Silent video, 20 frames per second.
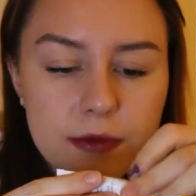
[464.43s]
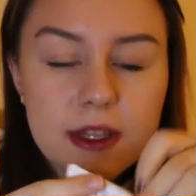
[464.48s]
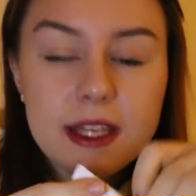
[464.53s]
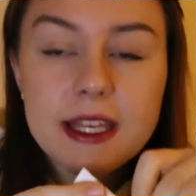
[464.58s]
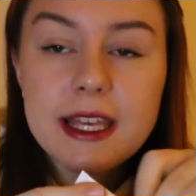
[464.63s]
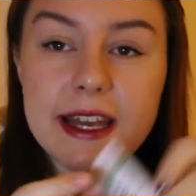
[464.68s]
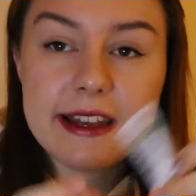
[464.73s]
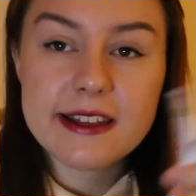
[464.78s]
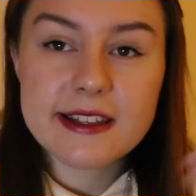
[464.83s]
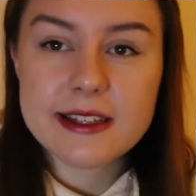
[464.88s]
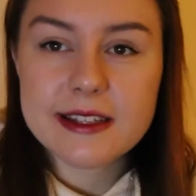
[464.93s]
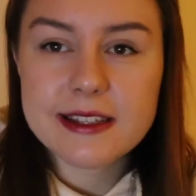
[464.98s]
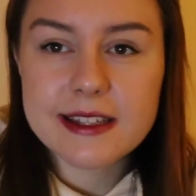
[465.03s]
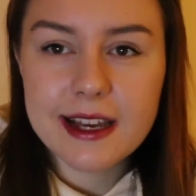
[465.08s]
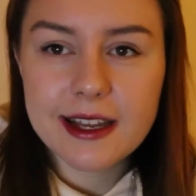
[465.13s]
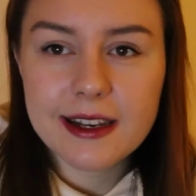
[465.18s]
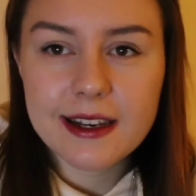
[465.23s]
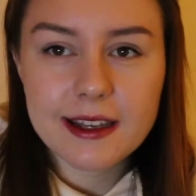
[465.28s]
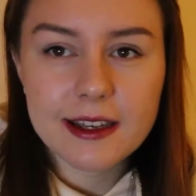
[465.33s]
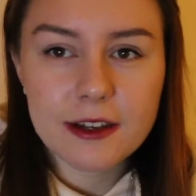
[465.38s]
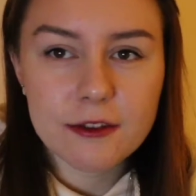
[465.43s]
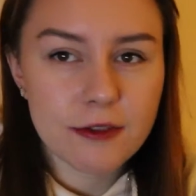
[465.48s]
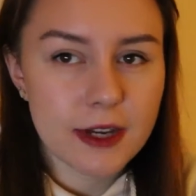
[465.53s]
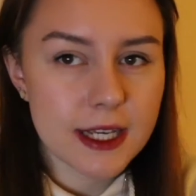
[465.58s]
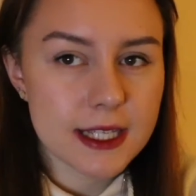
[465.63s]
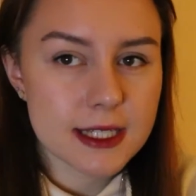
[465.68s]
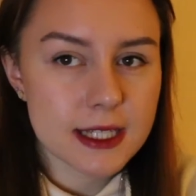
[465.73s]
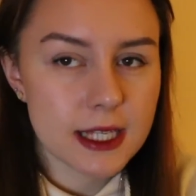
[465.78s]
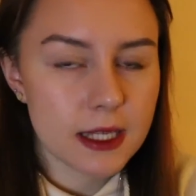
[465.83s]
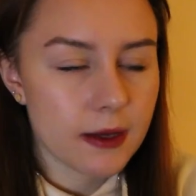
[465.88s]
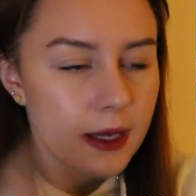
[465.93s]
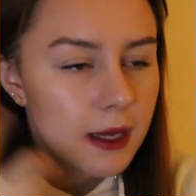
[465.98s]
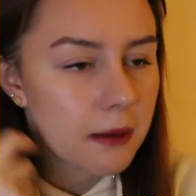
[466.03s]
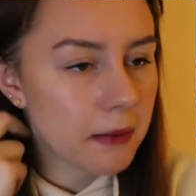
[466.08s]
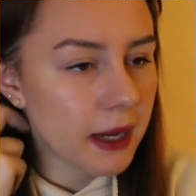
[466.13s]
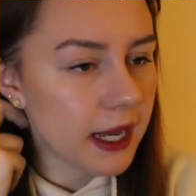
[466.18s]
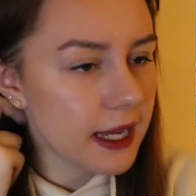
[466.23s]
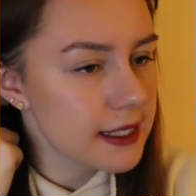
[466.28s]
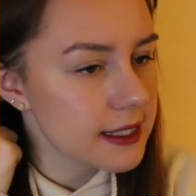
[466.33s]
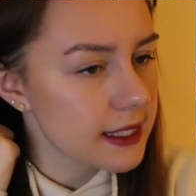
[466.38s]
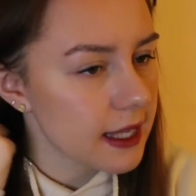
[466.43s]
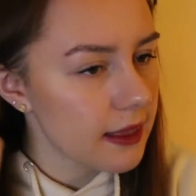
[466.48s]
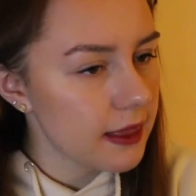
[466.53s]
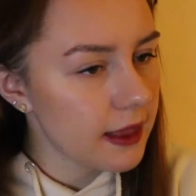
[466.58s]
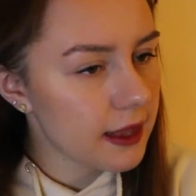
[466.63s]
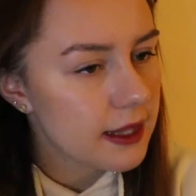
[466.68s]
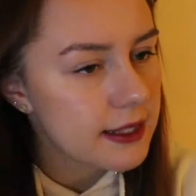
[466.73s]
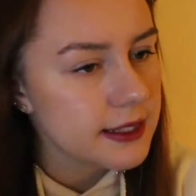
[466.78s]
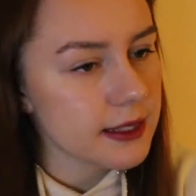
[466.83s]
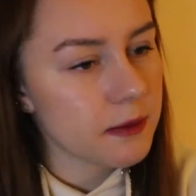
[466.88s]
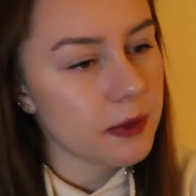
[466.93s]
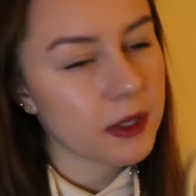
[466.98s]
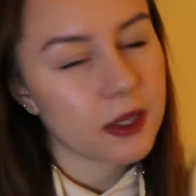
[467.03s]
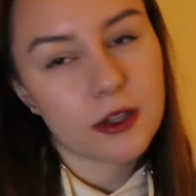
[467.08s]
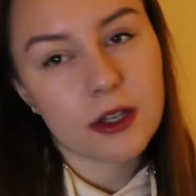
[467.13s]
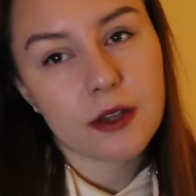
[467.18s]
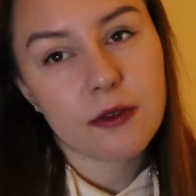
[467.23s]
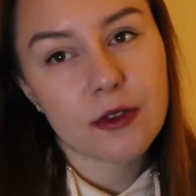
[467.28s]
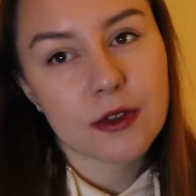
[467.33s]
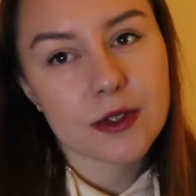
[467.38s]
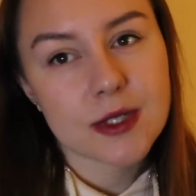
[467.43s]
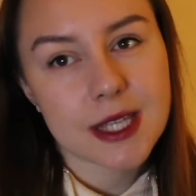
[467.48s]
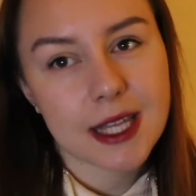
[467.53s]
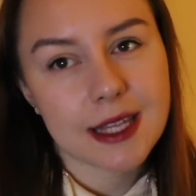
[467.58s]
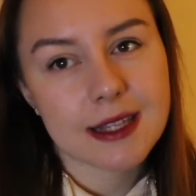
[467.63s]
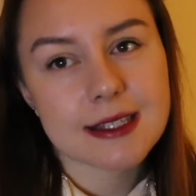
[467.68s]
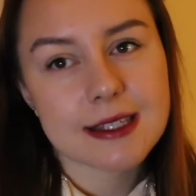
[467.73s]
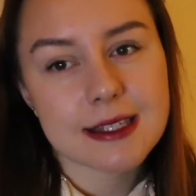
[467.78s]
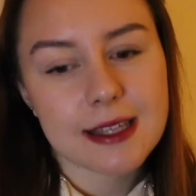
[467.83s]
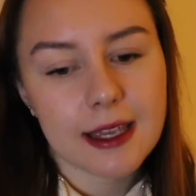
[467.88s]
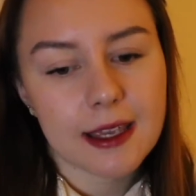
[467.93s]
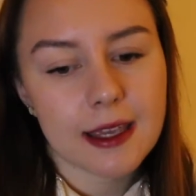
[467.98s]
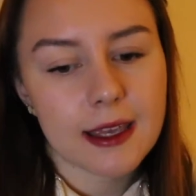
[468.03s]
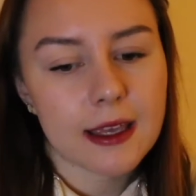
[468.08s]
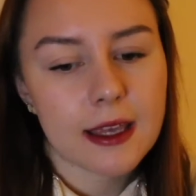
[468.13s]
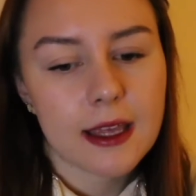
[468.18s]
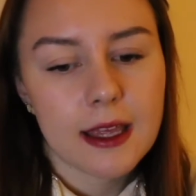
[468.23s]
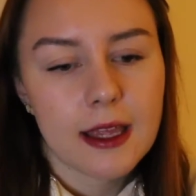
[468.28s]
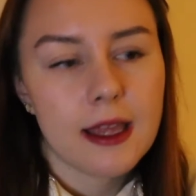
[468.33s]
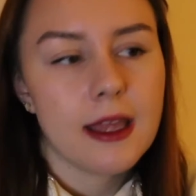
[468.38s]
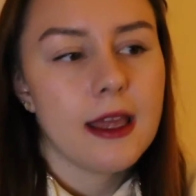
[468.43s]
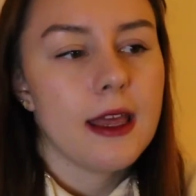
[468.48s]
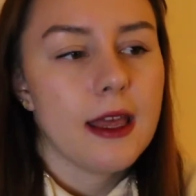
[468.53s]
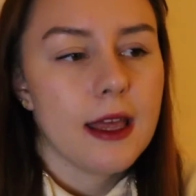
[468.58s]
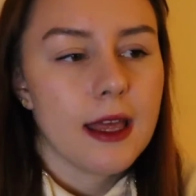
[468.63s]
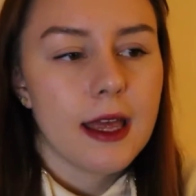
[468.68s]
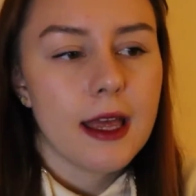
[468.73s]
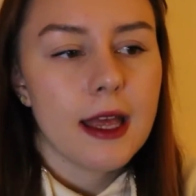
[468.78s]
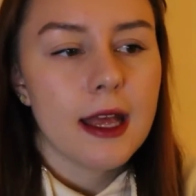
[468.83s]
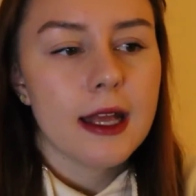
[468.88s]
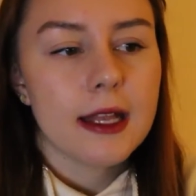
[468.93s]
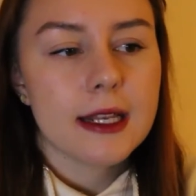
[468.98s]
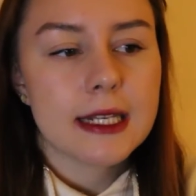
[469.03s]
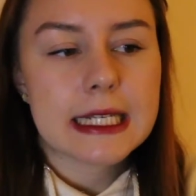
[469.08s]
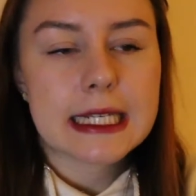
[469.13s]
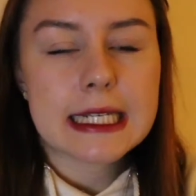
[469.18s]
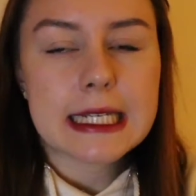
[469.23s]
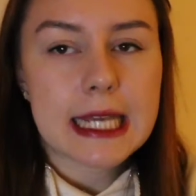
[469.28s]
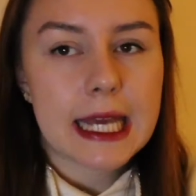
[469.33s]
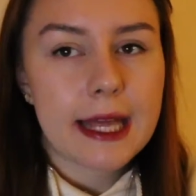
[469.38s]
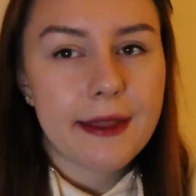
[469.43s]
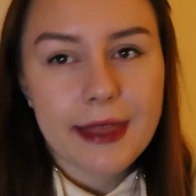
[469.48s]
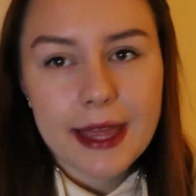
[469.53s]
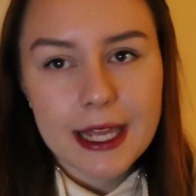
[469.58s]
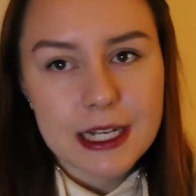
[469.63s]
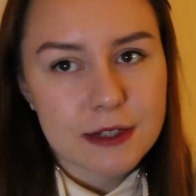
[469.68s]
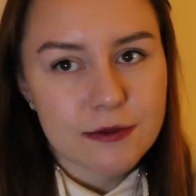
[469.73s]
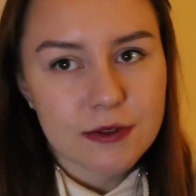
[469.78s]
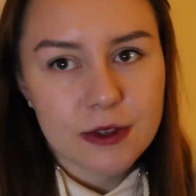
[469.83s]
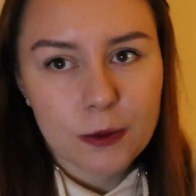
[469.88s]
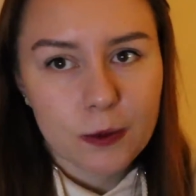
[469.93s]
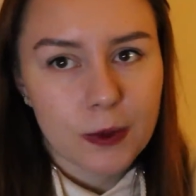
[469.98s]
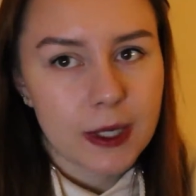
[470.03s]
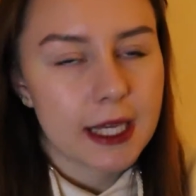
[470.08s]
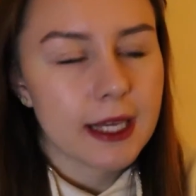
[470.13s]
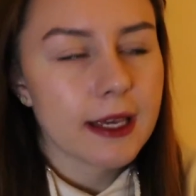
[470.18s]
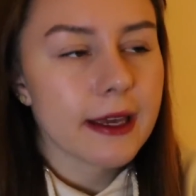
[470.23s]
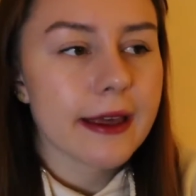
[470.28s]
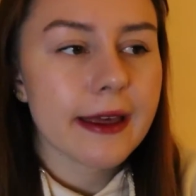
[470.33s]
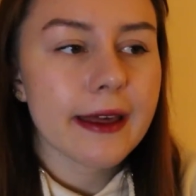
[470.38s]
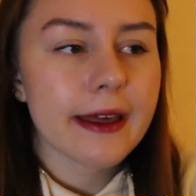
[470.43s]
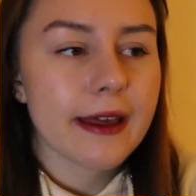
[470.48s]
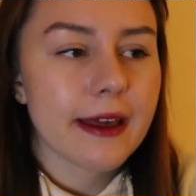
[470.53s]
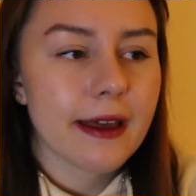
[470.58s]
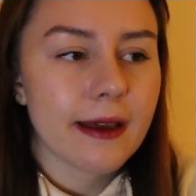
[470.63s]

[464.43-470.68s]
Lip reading: Yes, it's kind of like a rescuing mask. I think this would be good if your skin's like at the end of the week.